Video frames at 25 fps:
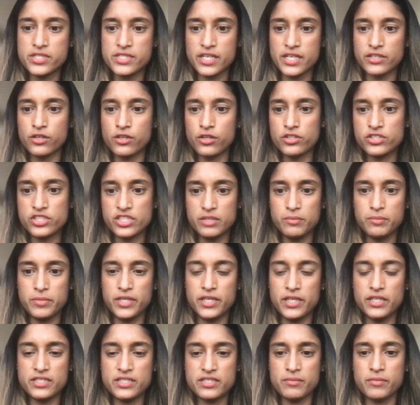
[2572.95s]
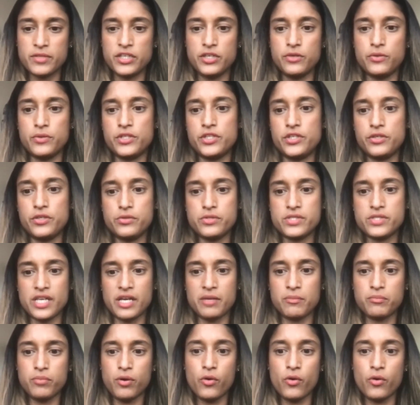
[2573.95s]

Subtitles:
technology be something you would use at